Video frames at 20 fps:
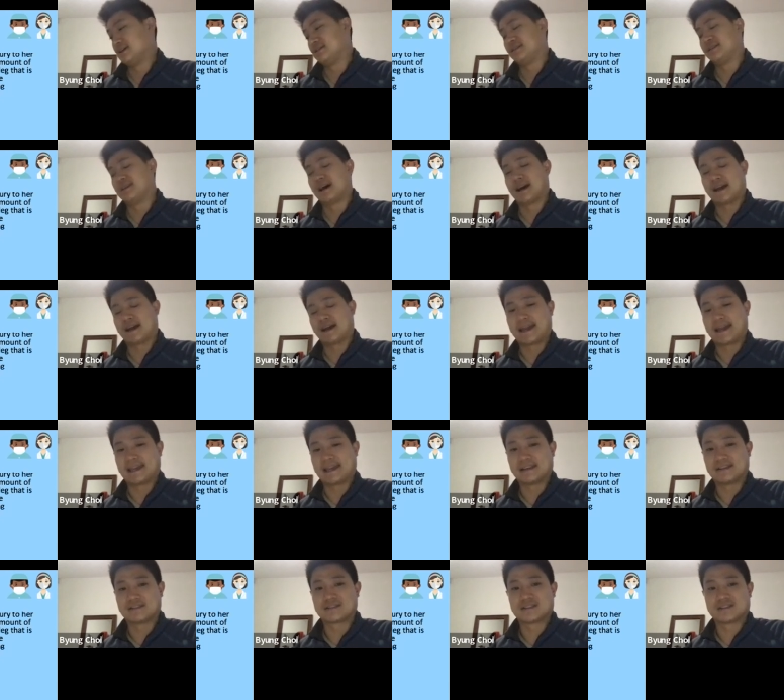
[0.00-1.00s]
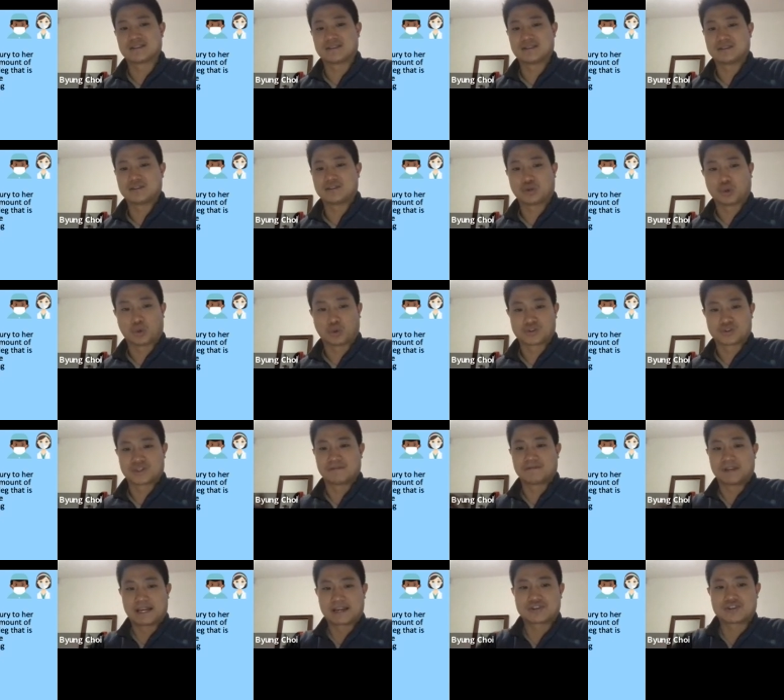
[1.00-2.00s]
that aids
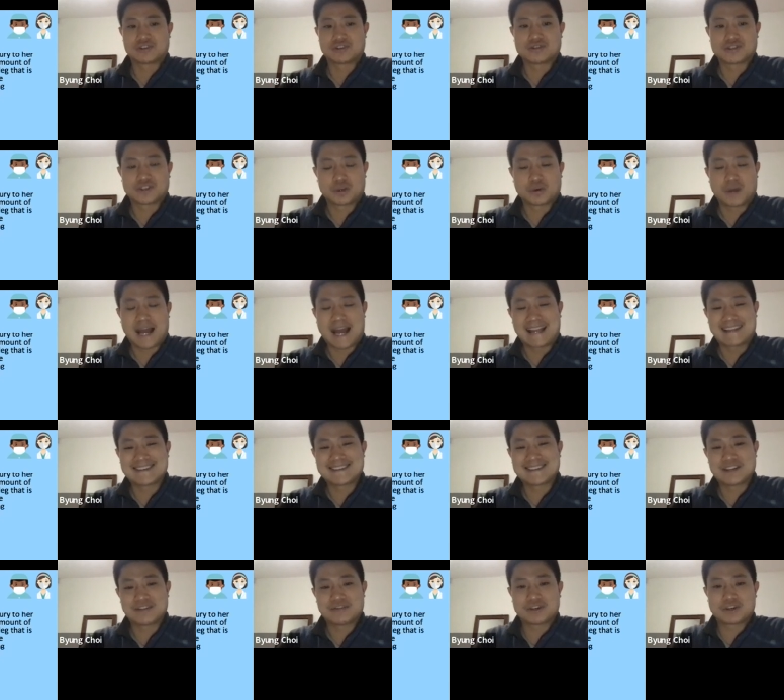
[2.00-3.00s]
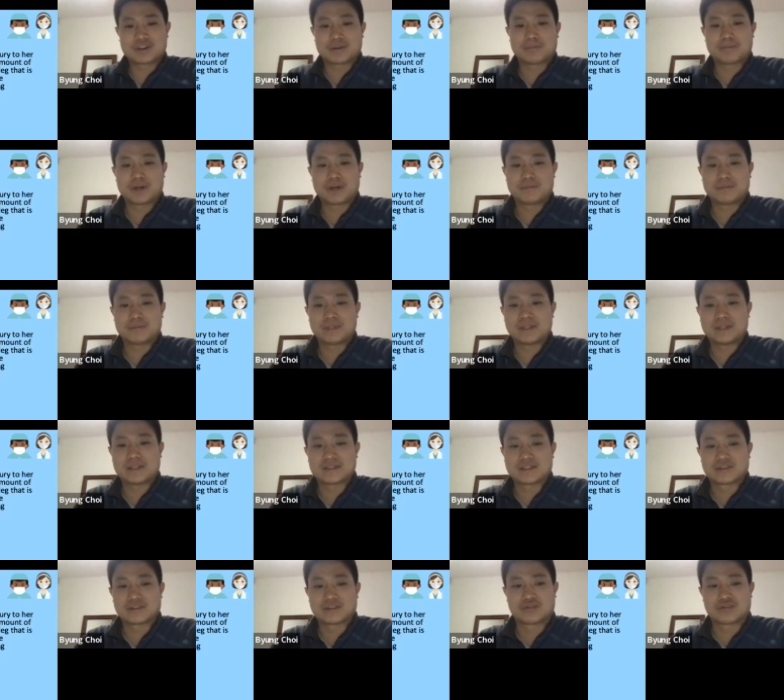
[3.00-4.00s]
dorsiflexion. So anterior compartment
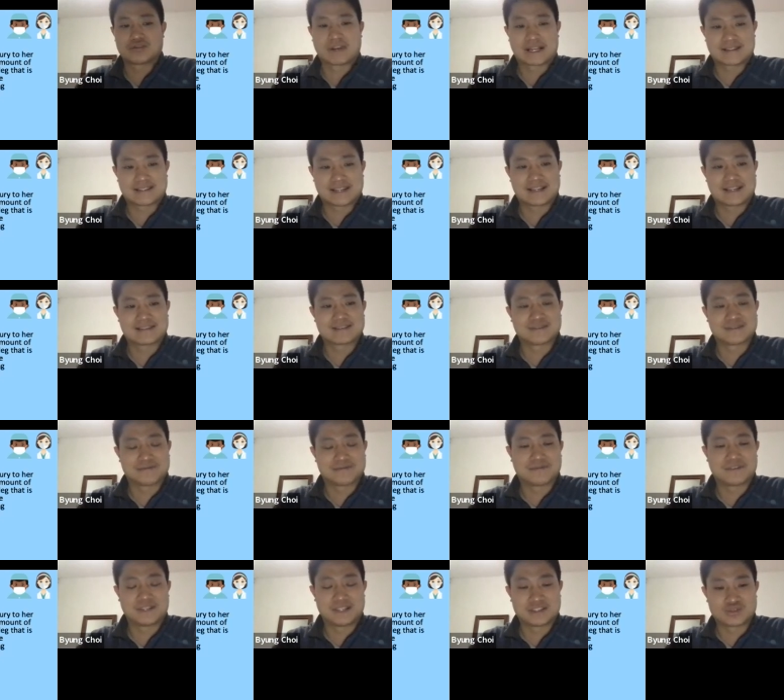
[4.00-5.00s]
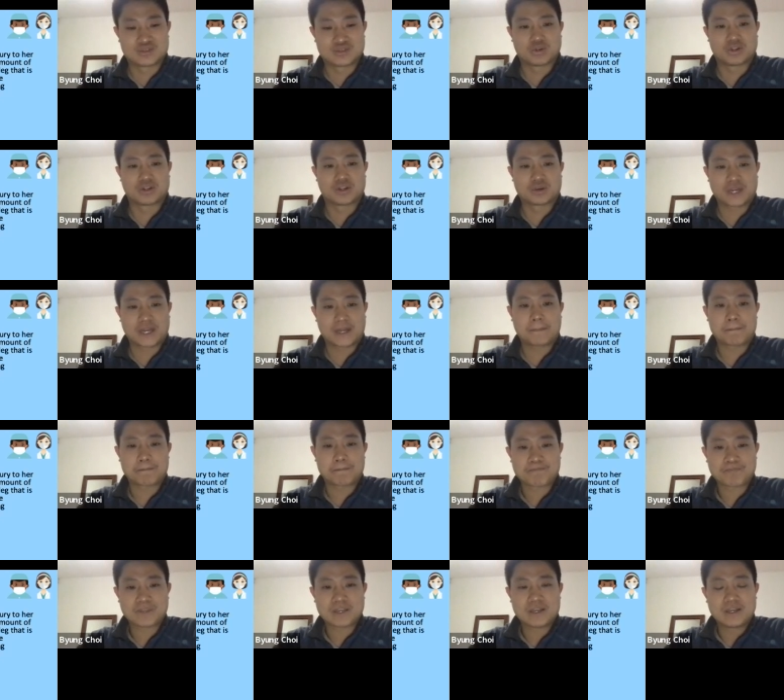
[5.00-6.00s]
is the correct answer for this one, okay.
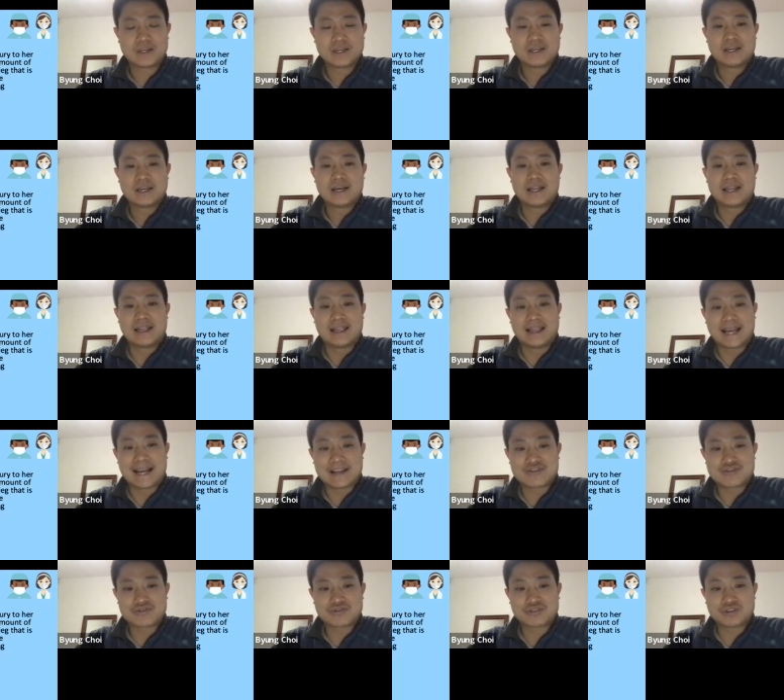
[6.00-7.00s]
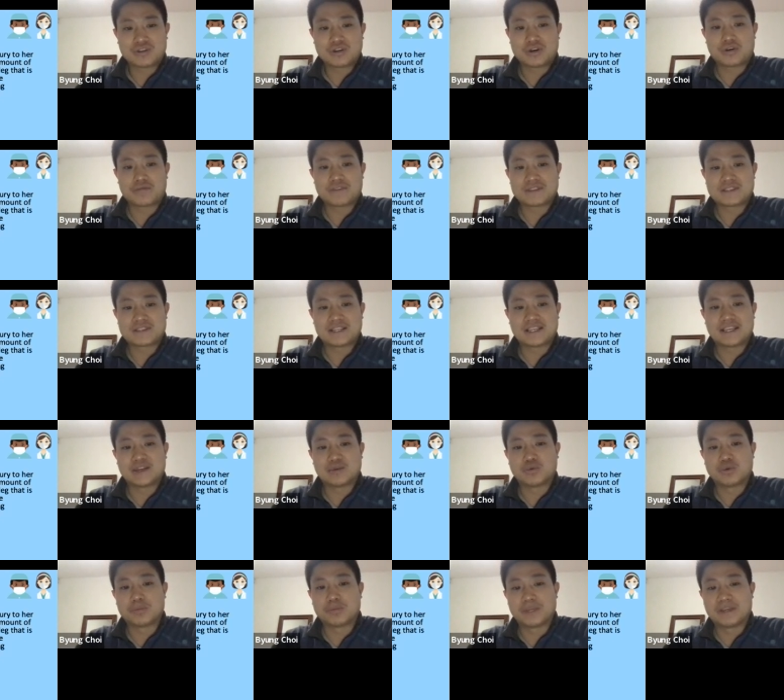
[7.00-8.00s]
Lateral, obviously it
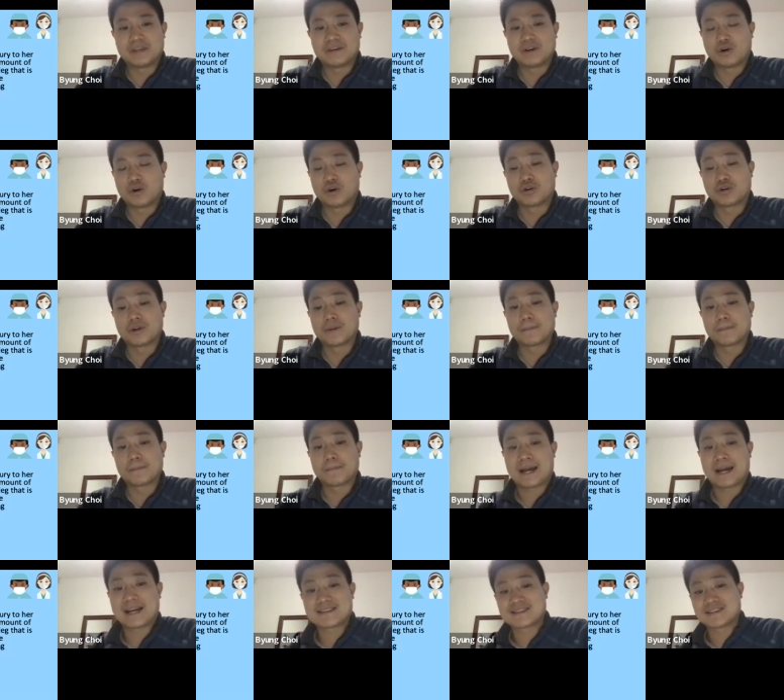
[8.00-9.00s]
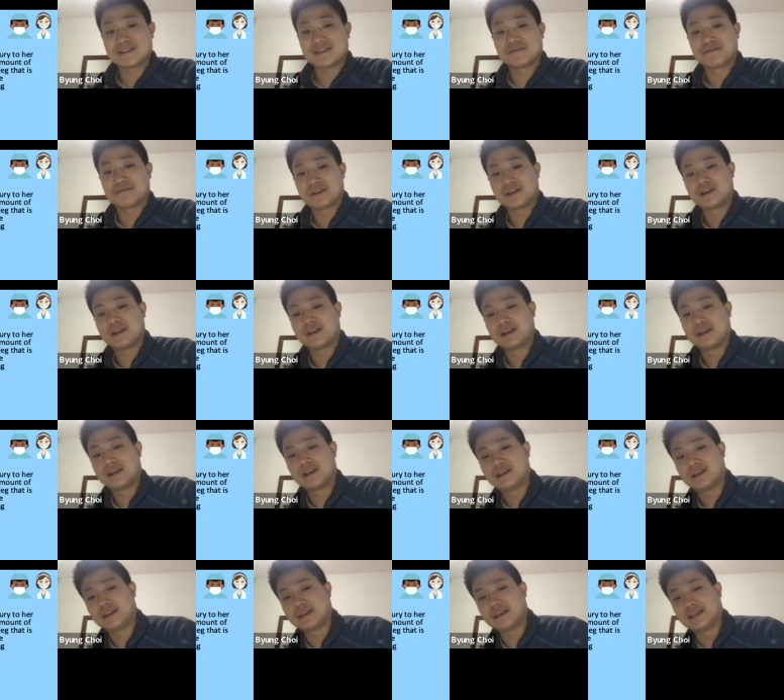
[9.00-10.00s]
would be on passive
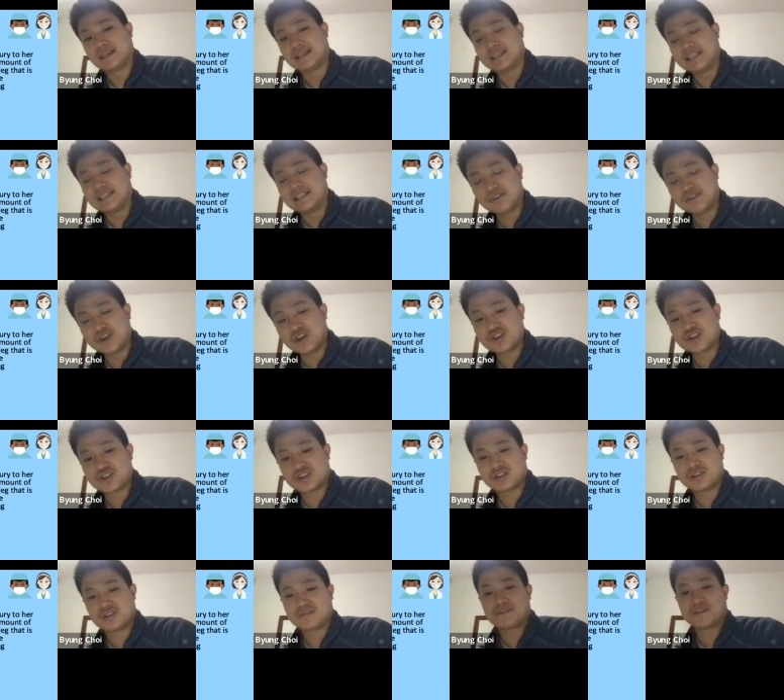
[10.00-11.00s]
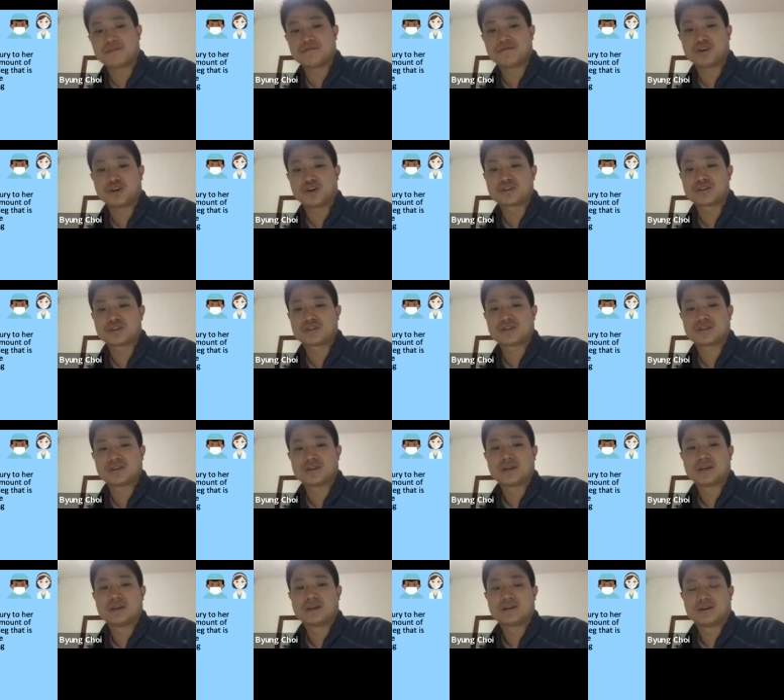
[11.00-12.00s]
eversion of the foot,
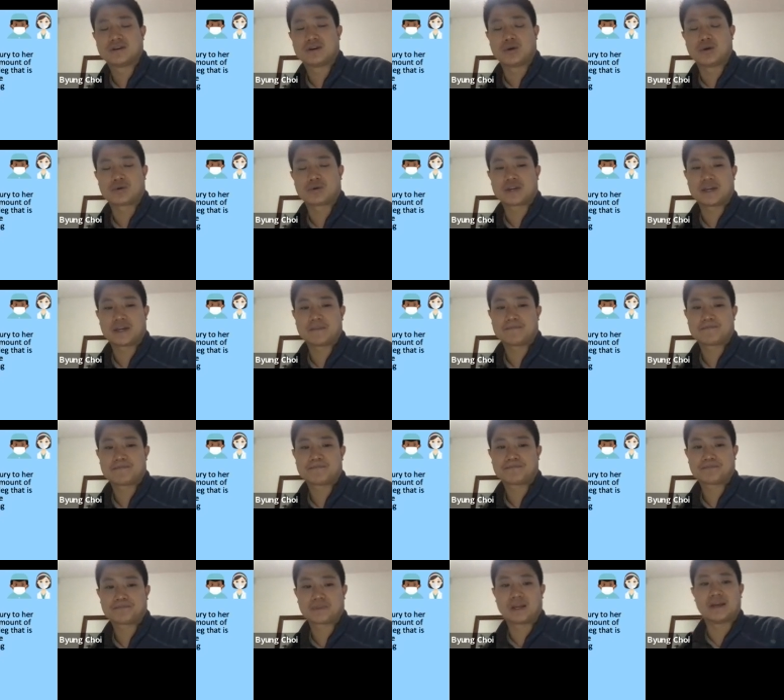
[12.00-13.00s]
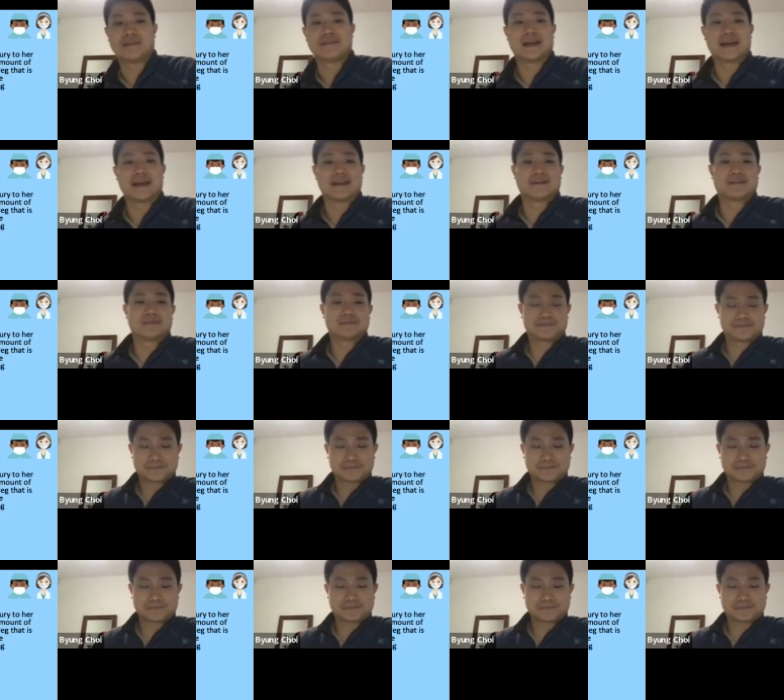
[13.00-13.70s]
okay, and then,